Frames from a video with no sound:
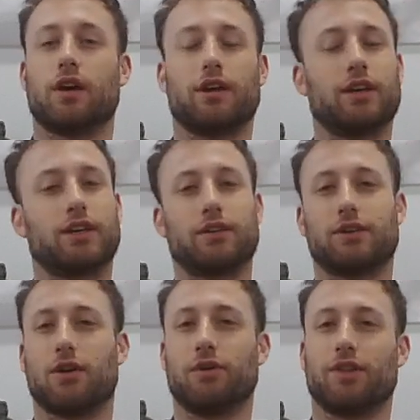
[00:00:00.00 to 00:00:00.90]
It can
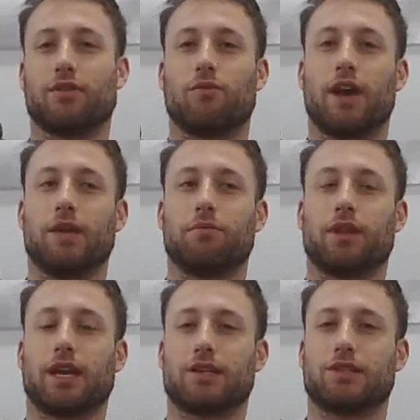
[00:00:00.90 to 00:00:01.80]
go either way, but
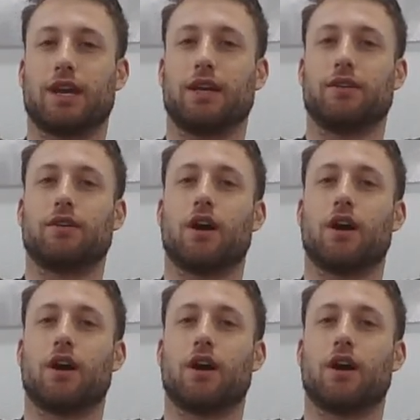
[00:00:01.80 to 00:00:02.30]
like I said,